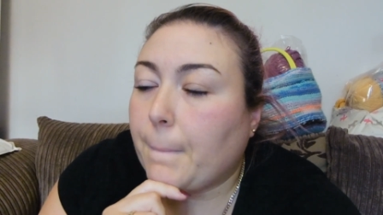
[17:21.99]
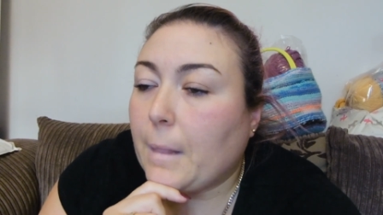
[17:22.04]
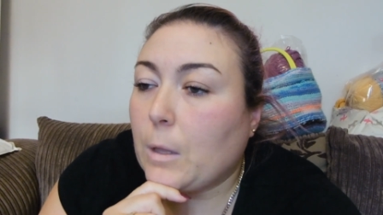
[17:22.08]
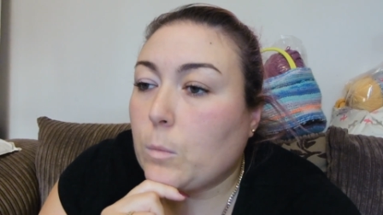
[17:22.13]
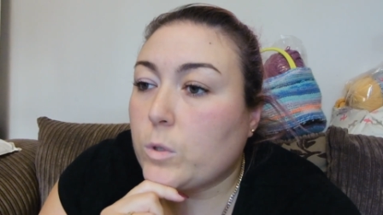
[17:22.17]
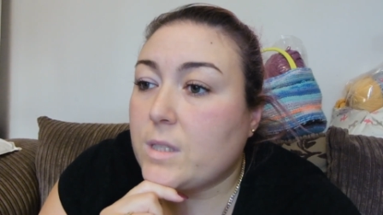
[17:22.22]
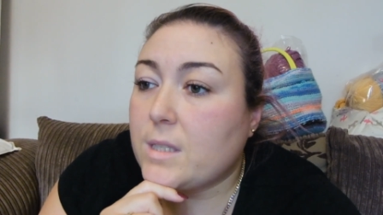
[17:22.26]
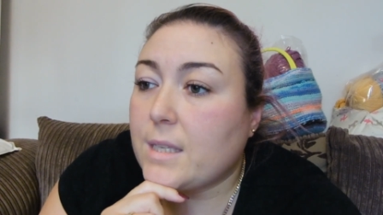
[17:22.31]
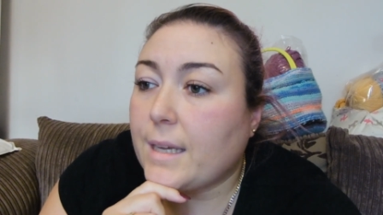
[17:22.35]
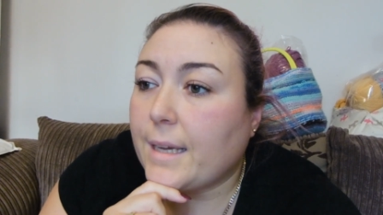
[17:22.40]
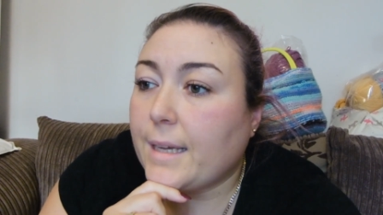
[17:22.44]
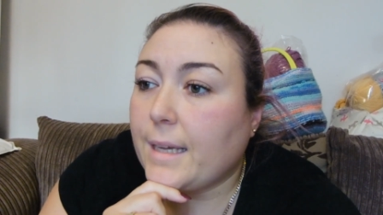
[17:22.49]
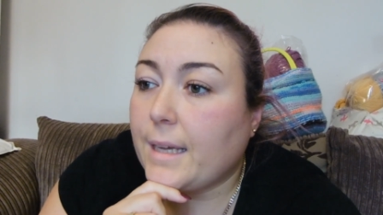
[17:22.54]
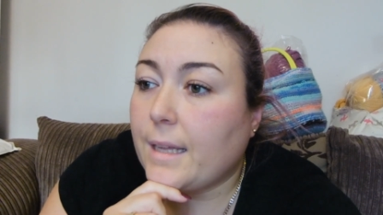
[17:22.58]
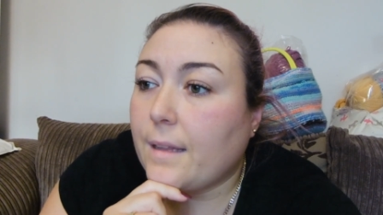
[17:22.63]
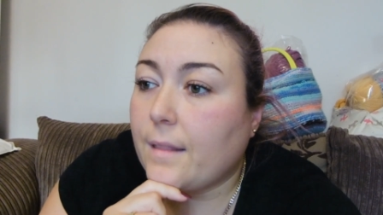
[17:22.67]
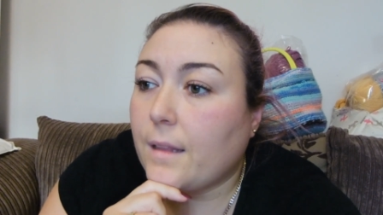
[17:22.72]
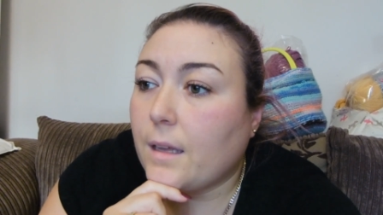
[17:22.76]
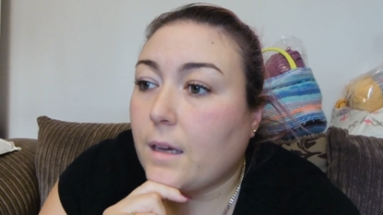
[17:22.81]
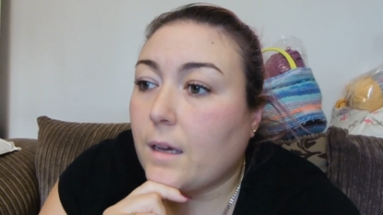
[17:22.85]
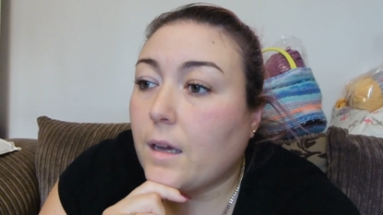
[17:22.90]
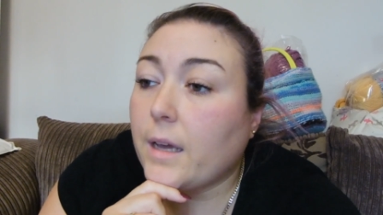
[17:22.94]
was
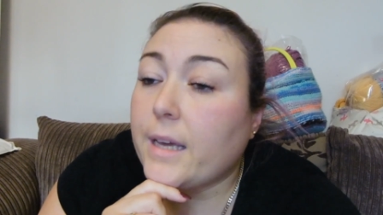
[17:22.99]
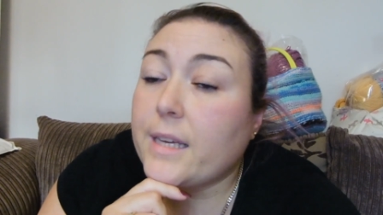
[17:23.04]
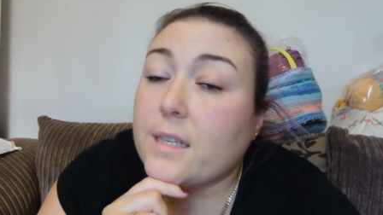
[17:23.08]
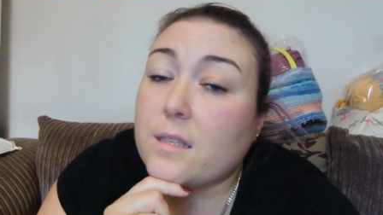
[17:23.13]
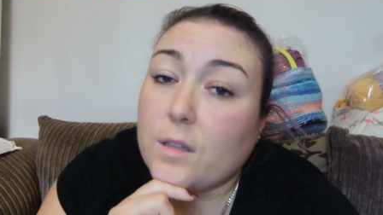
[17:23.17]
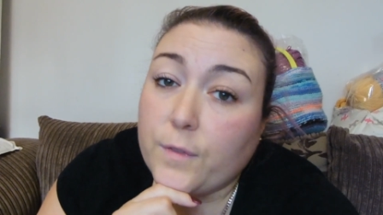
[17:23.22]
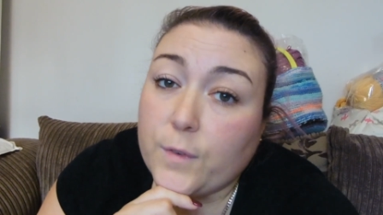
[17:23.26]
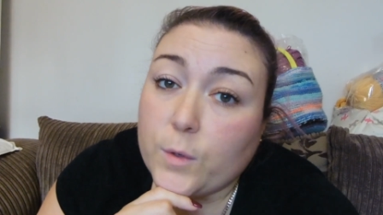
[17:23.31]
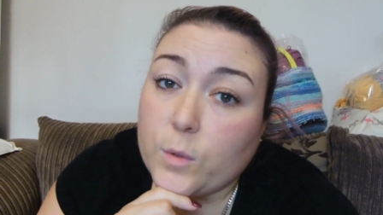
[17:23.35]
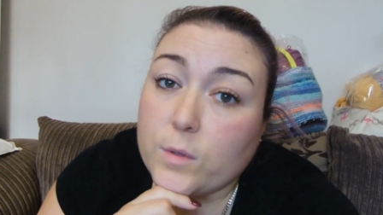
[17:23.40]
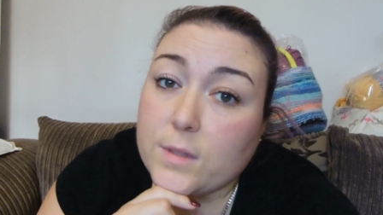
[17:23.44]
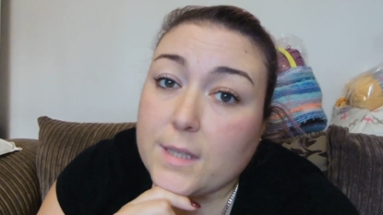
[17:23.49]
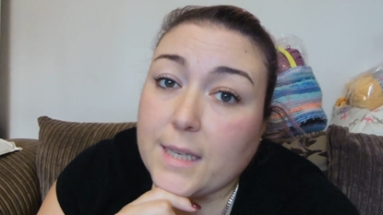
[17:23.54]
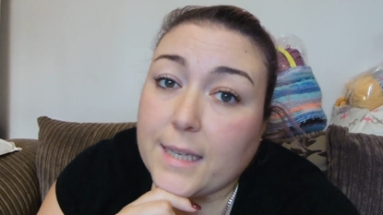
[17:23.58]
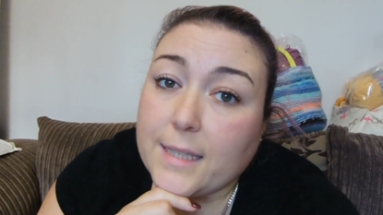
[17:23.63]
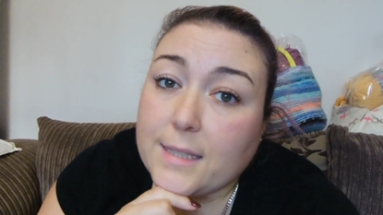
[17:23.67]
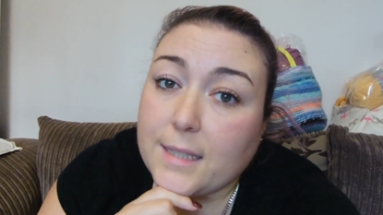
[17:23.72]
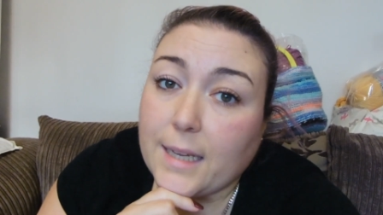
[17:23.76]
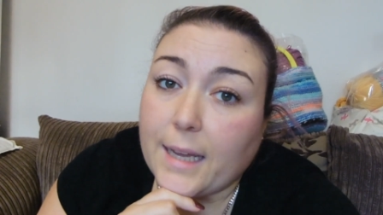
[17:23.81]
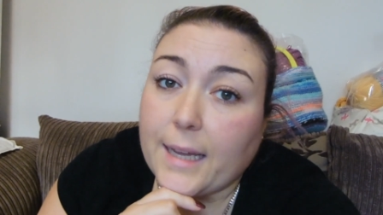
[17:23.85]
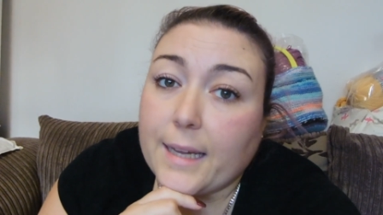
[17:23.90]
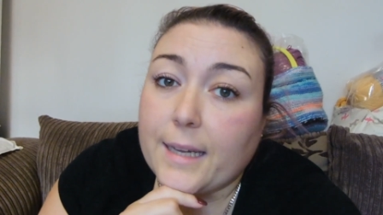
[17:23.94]
saying that it's the
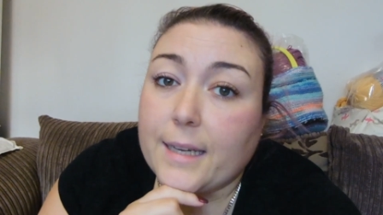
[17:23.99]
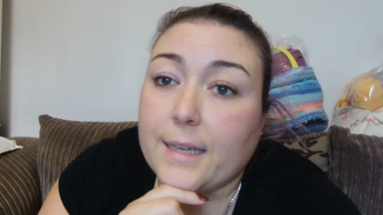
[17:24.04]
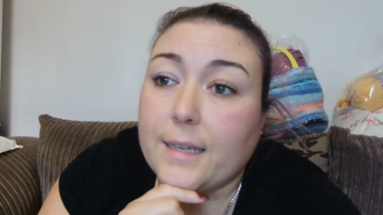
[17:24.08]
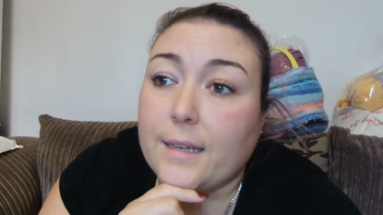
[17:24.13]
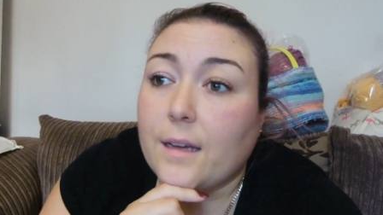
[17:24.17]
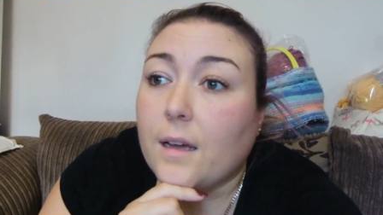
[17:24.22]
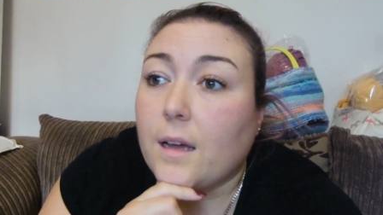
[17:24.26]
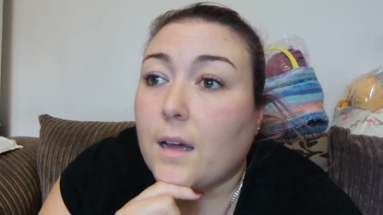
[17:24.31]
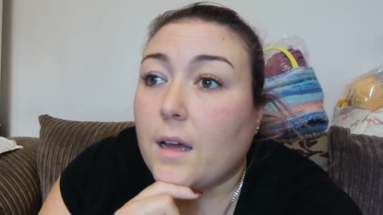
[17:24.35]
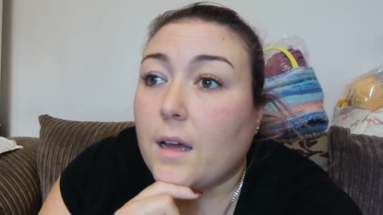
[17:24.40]
14 day